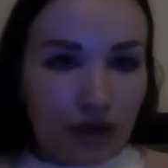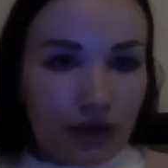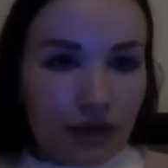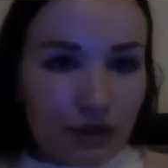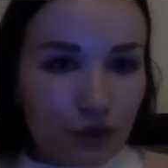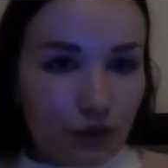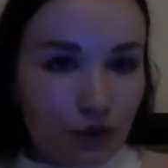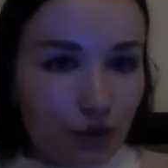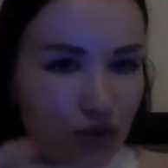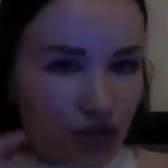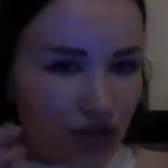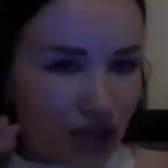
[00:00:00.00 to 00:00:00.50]
So
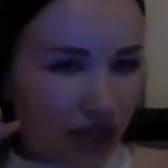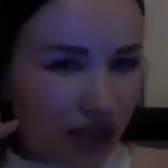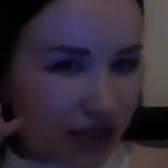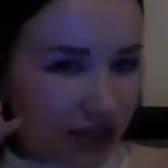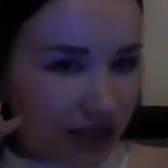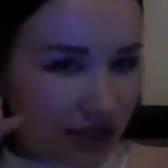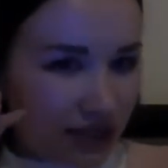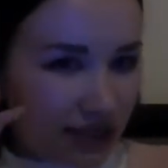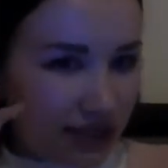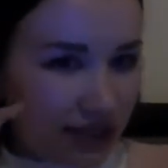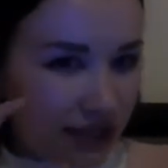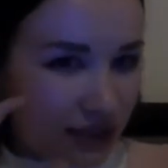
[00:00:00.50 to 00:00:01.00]
you start
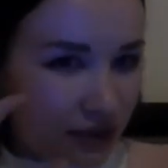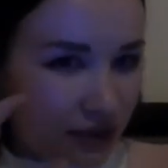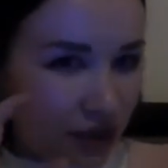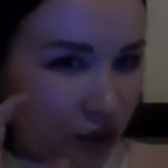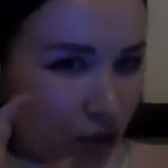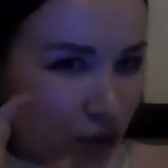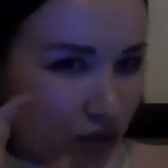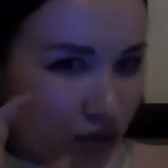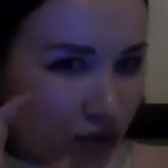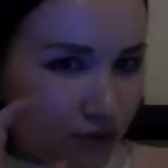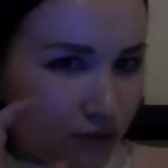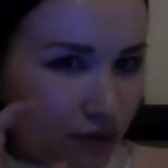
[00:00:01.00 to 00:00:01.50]
seeing the
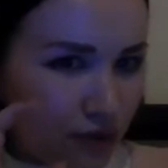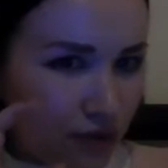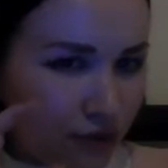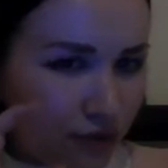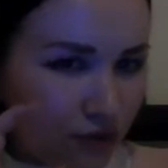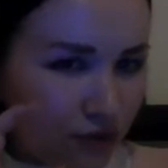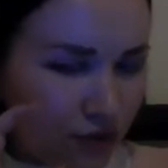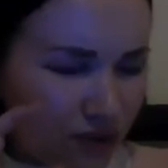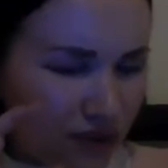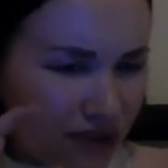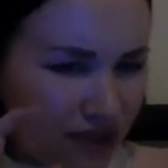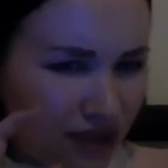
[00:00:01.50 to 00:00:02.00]
hospital
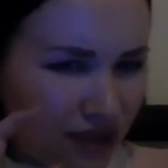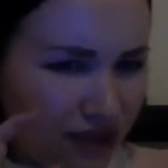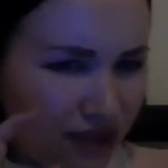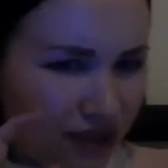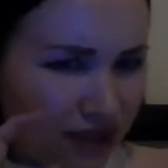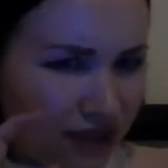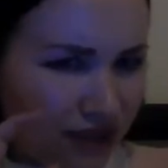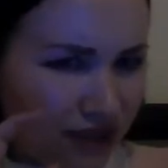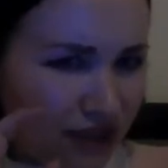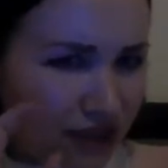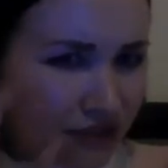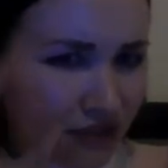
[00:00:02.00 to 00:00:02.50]
from slightly
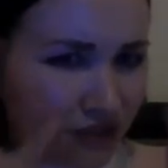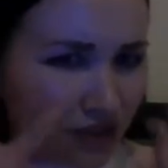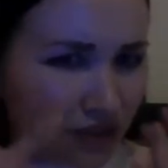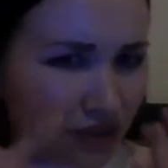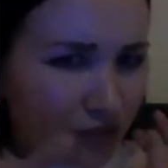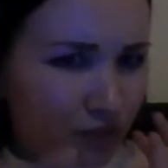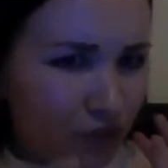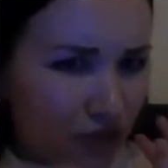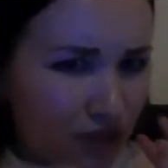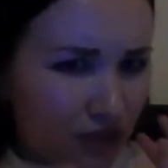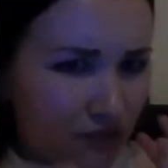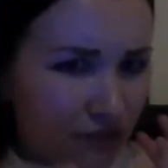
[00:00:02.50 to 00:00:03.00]
different
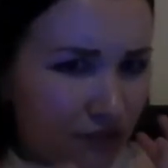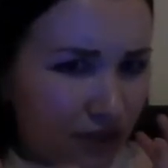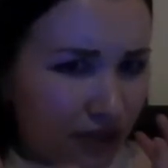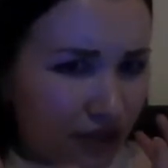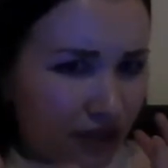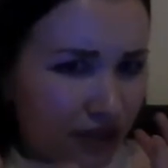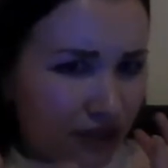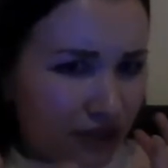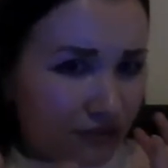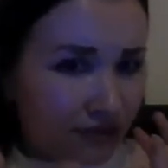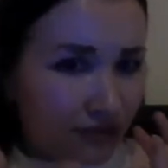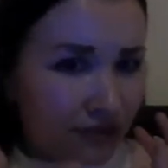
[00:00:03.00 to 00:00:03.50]

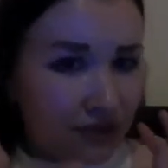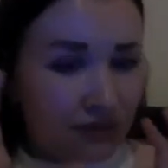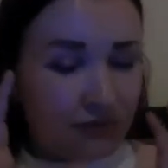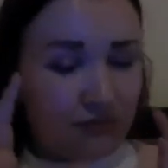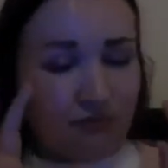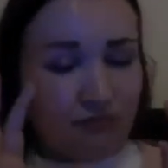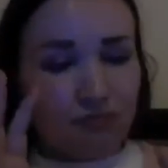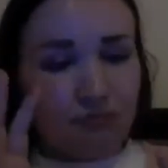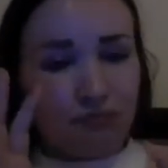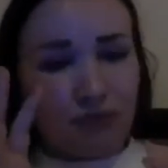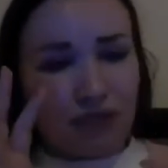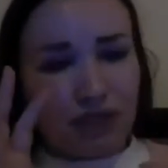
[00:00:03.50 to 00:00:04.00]
perspective,
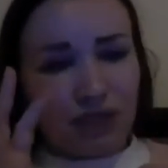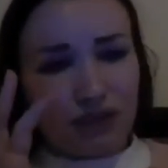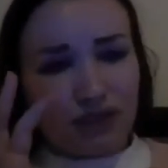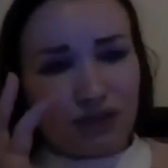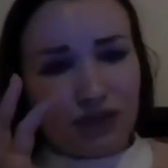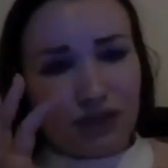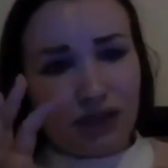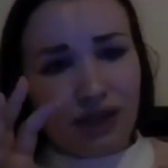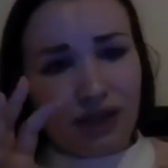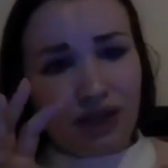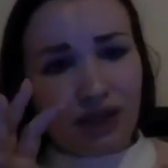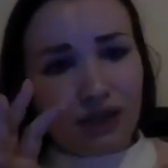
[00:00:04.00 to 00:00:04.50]
because
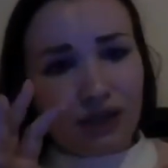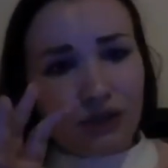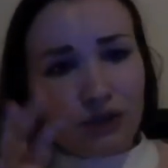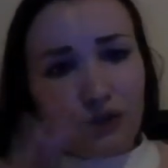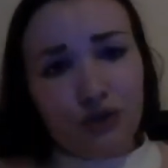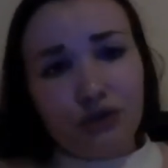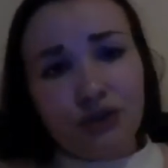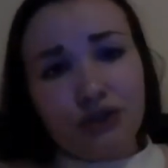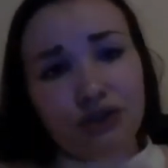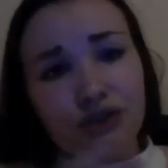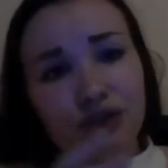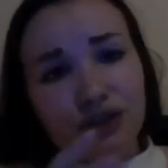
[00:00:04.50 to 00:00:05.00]

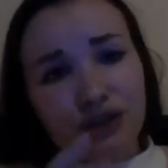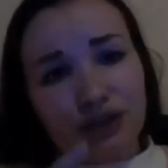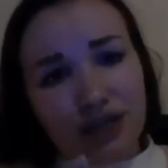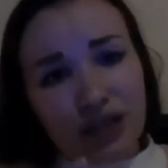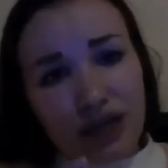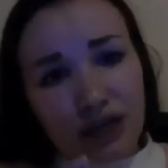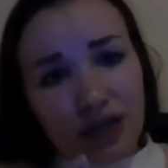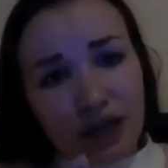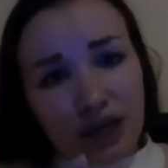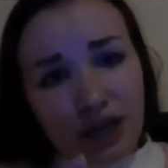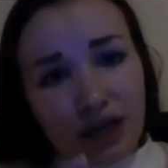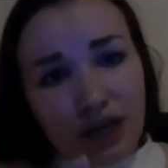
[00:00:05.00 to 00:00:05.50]
during the
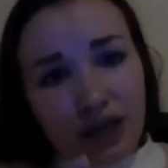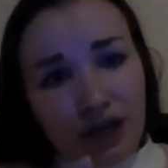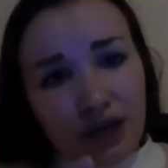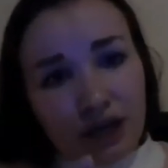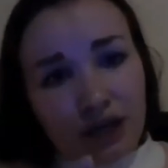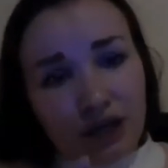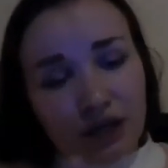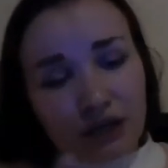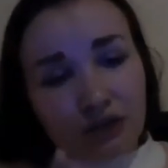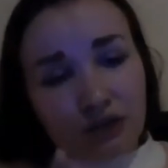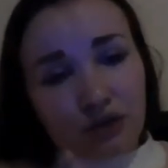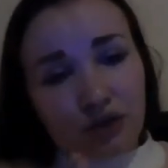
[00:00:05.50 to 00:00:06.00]
day,
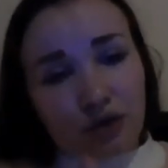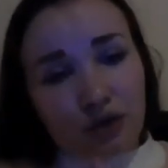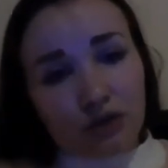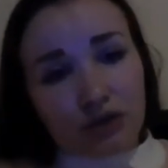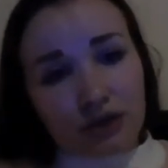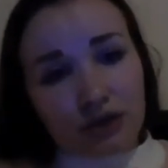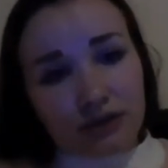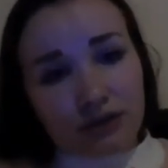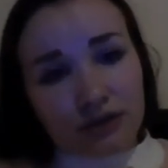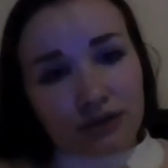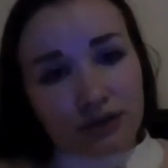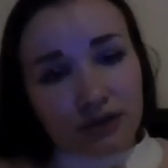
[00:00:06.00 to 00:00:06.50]
it's all
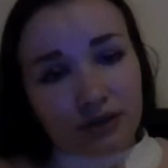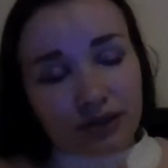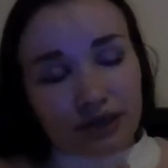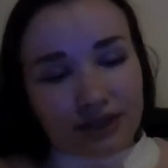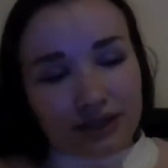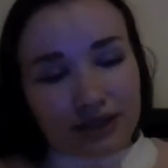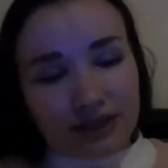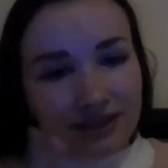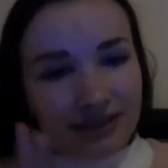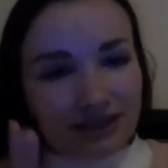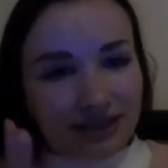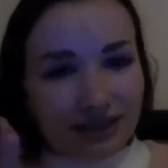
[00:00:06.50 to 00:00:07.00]
the,
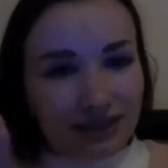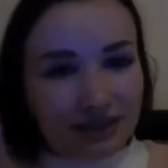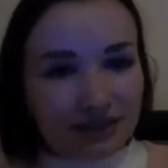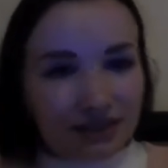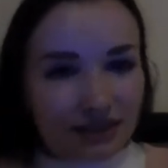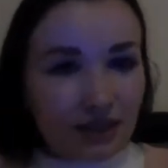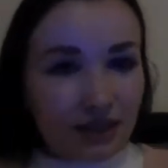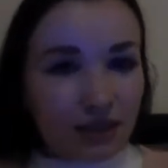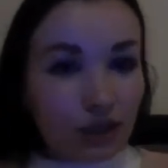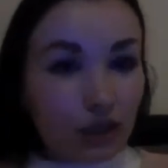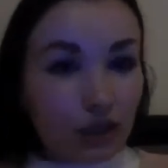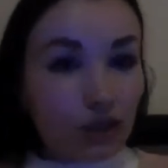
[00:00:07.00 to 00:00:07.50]
let's say,
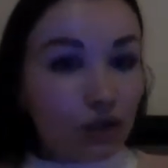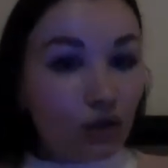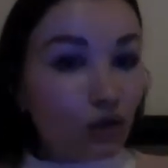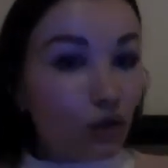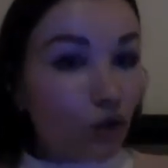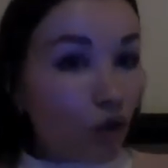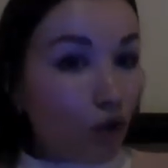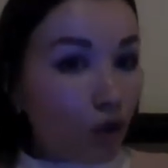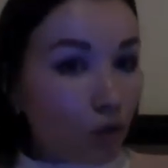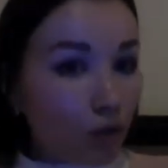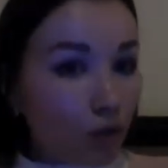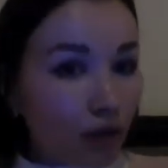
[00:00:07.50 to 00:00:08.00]

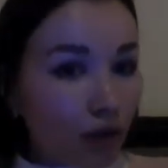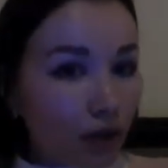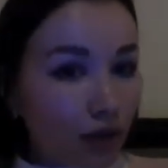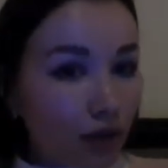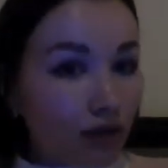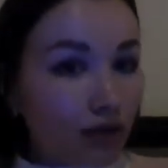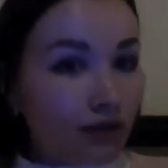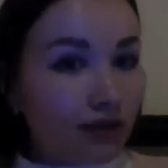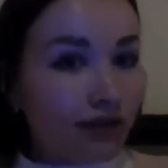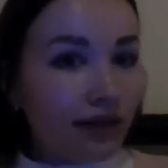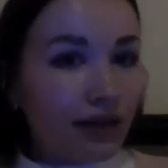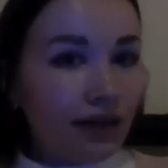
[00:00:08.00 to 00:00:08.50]

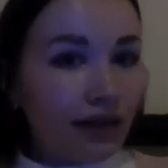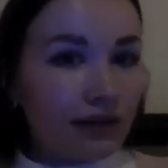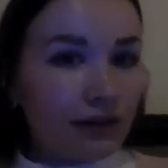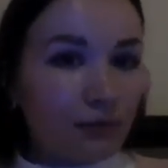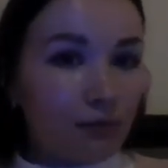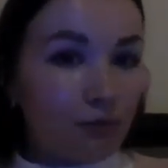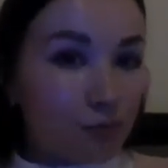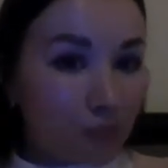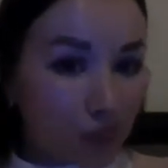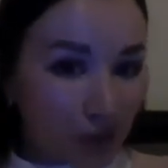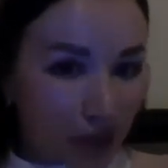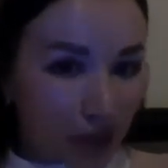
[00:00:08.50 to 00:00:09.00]
normal and
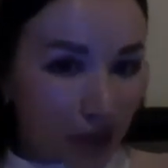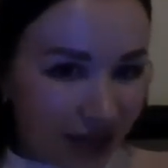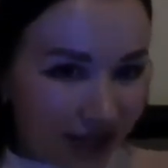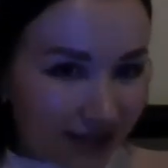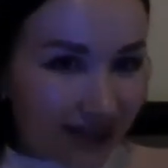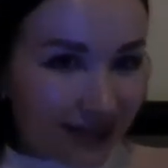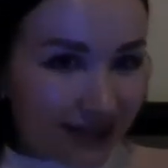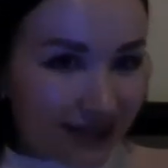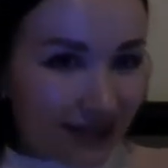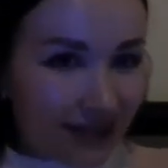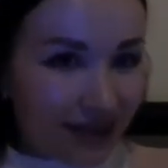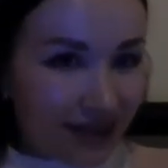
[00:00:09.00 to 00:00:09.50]

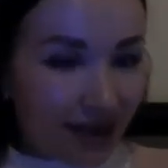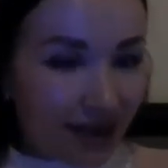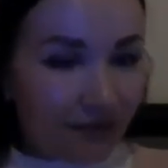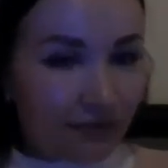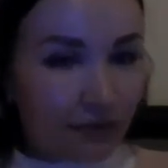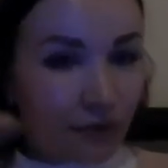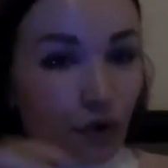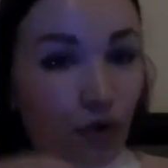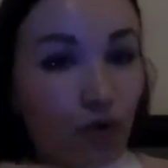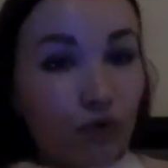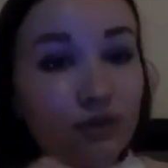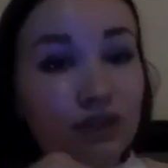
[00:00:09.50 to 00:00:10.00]
planned stuff,
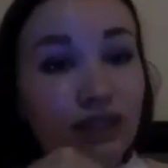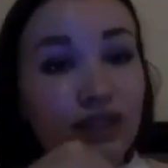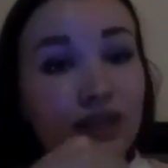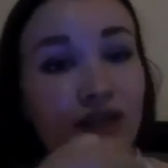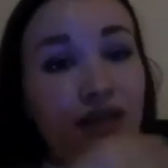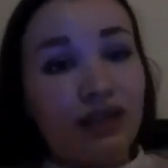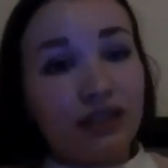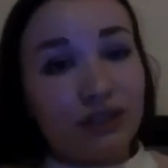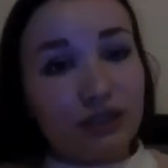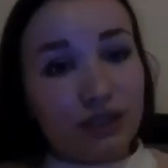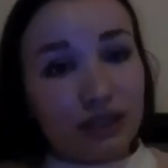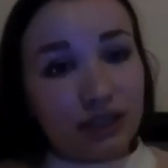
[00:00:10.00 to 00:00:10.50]
all the
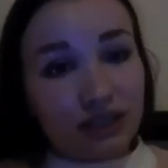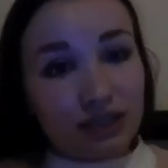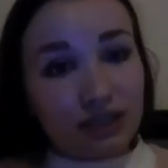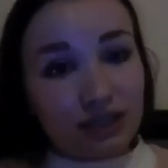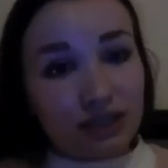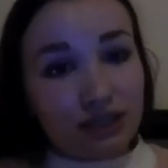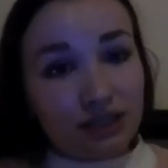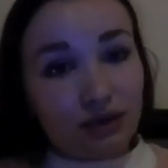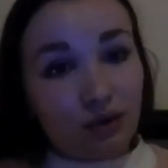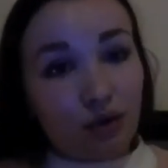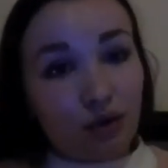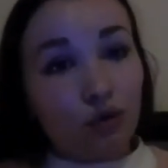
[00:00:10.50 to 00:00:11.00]

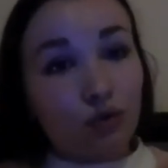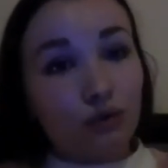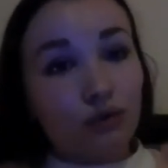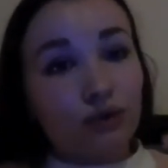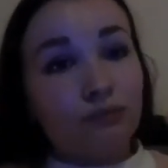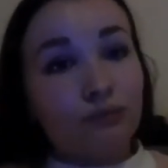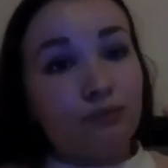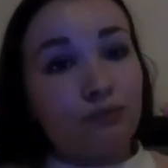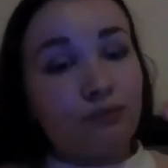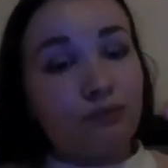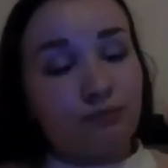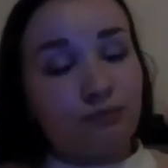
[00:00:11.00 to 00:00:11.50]
clinics, all the